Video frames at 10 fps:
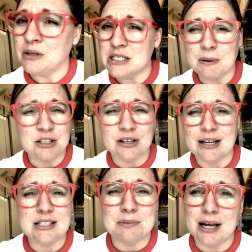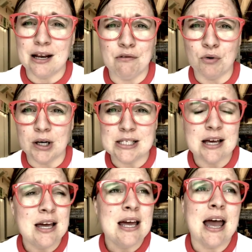don't expect your kids to be getting 4s,
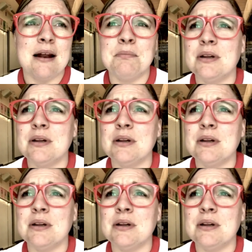and